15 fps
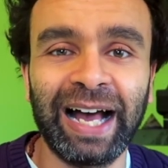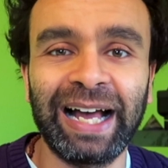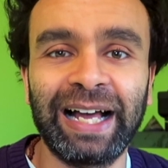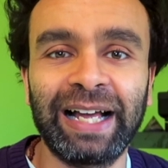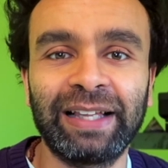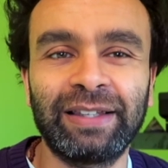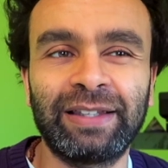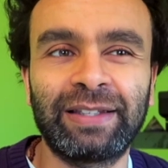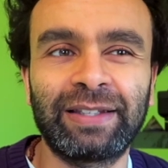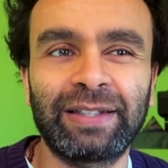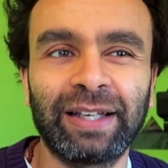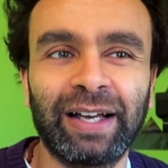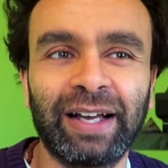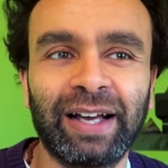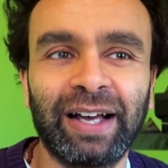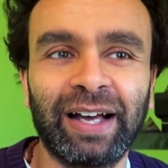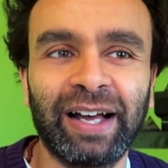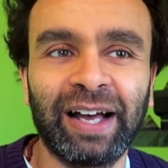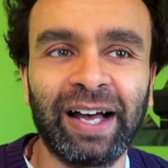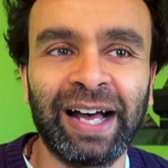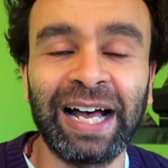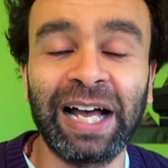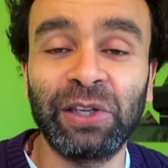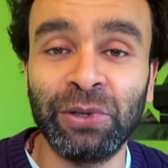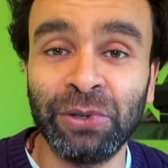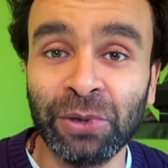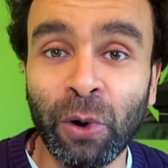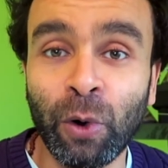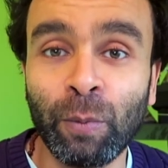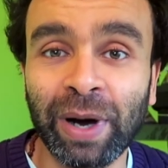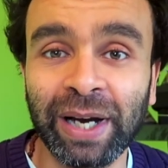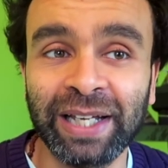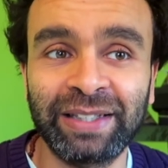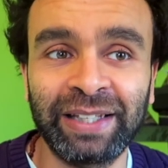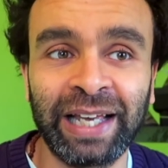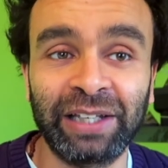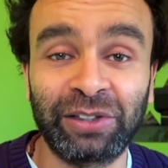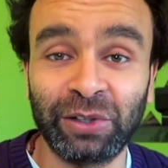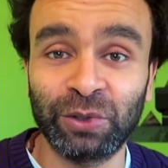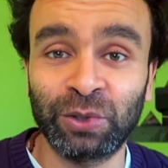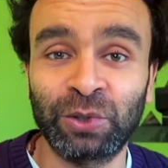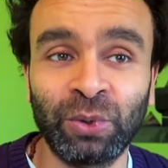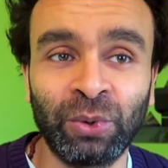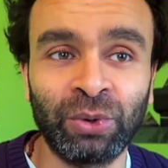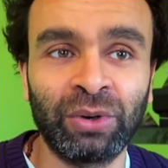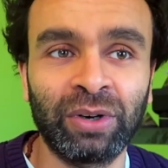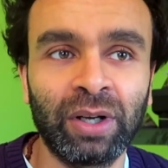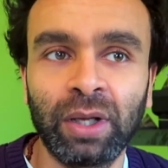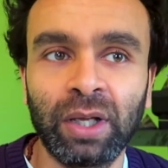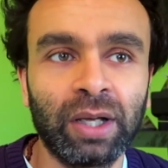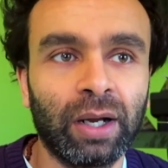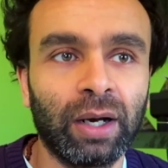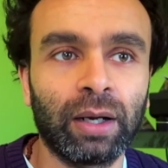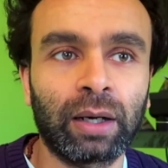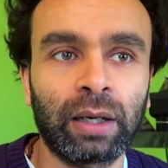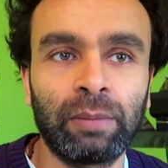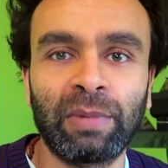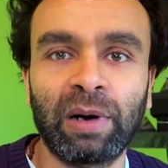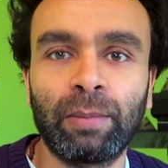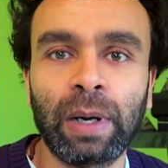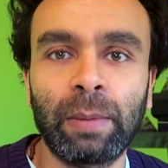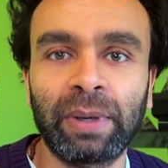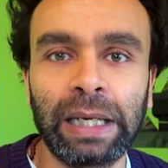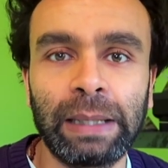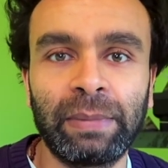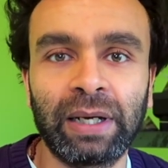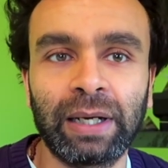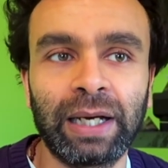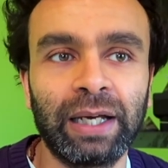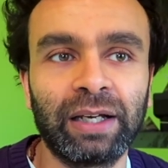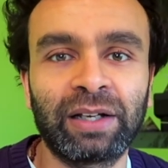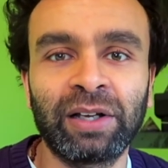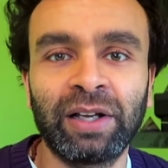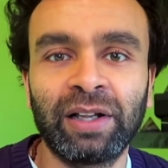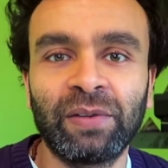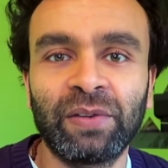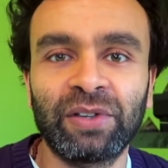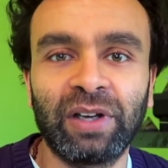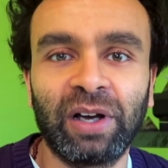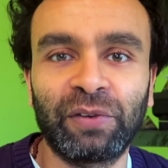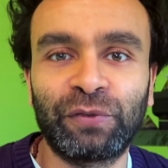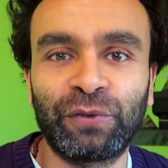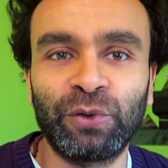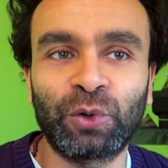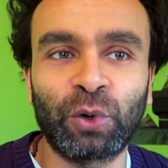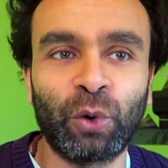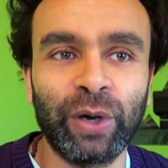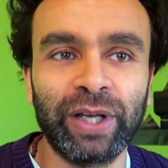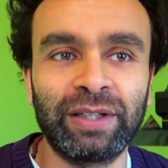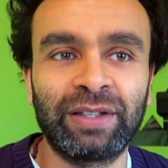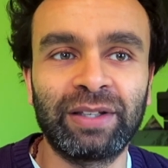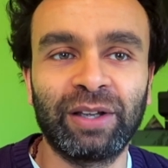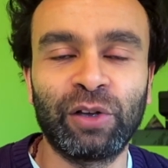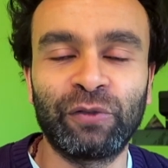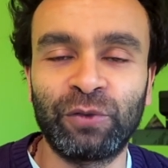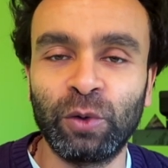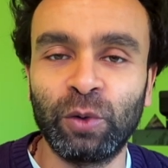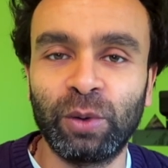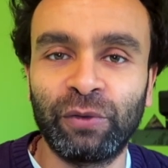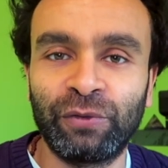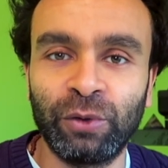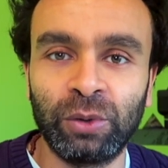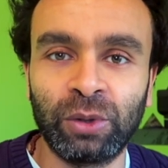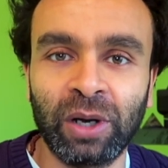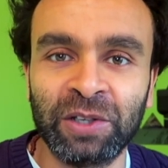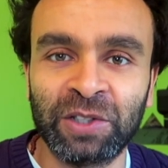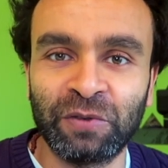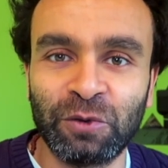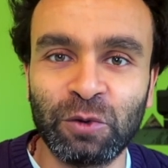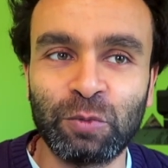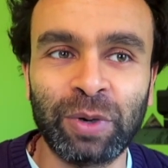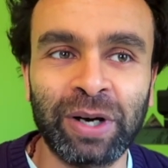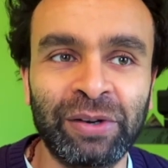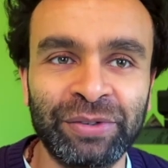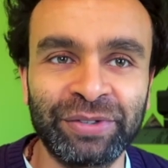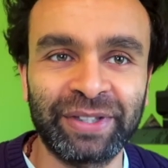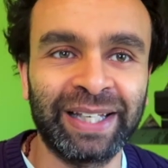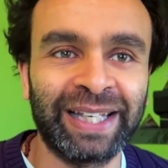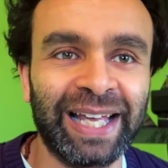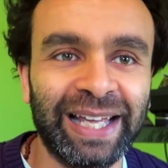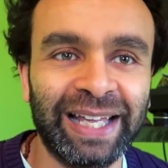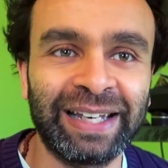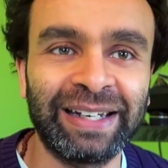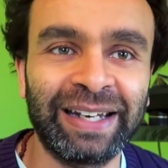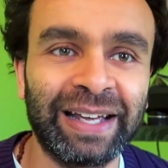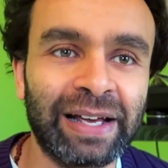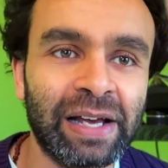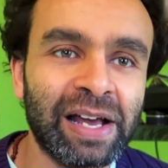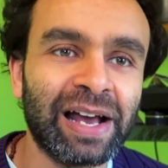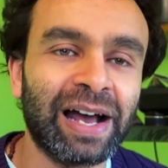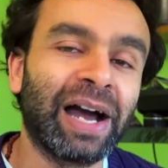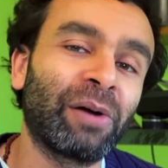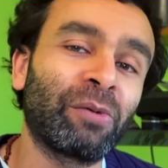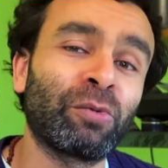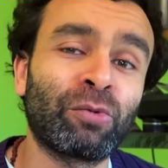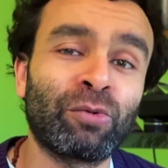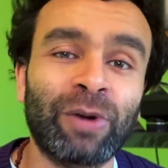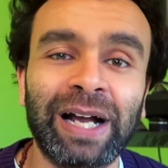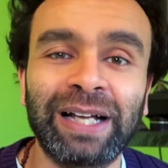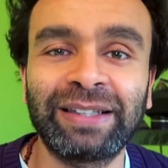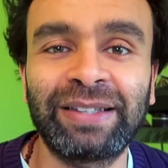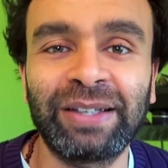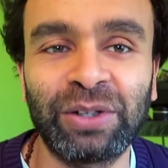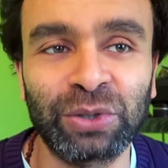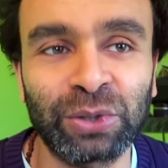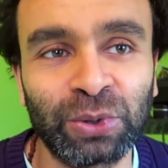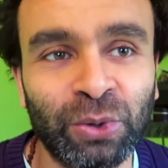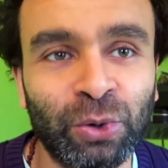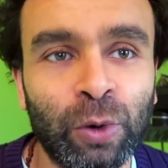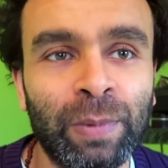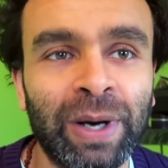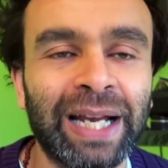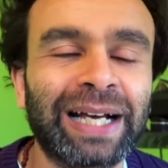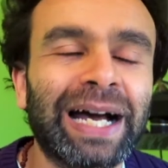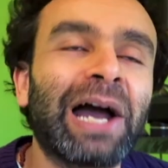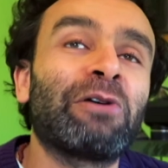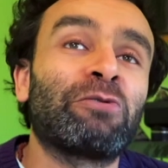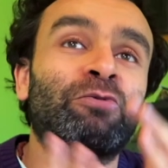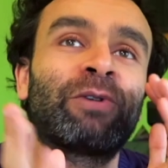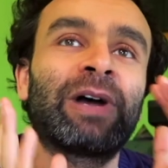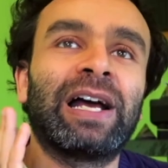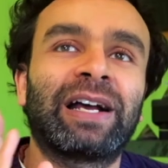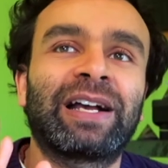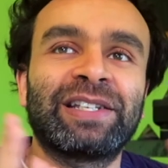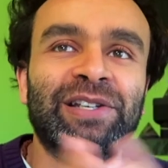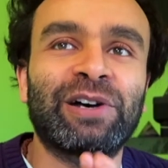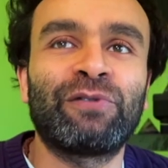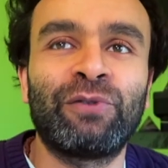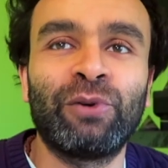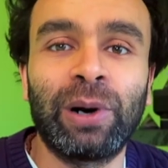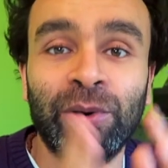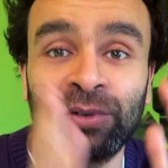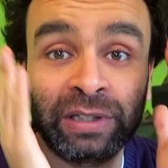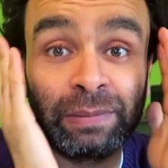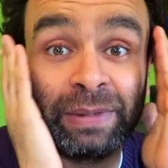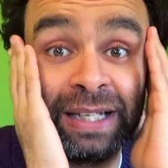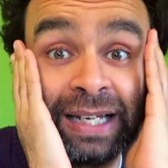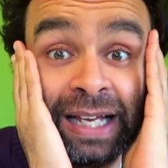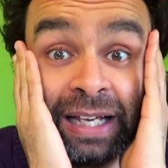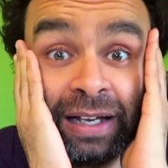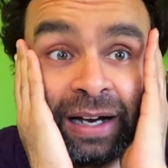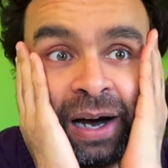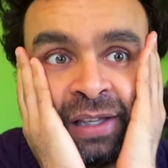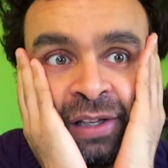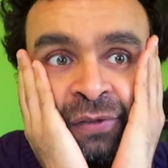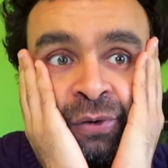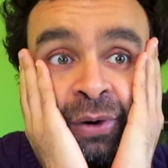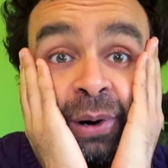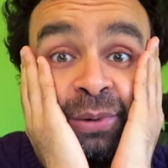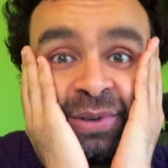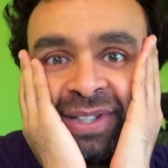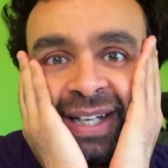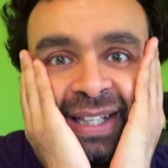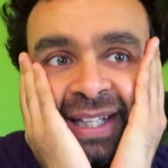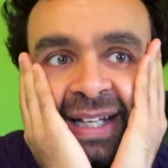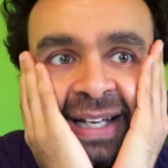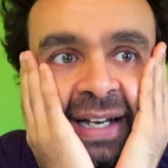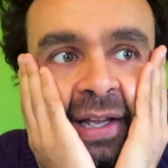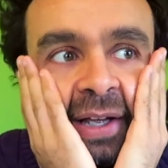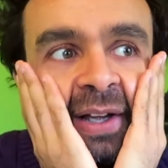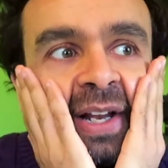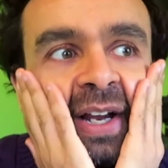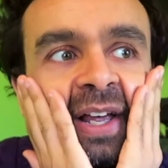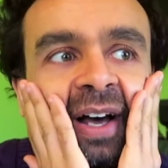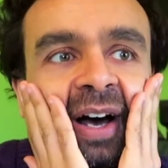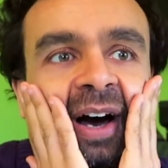I had no money to get to the store. Luckily, my mum gave me like a few quid, a few dollars, a few pounds to get in there. I ran to the store, man. Like, I ran because I thought I was gonna be late, and I thought I wasn't gonna get it.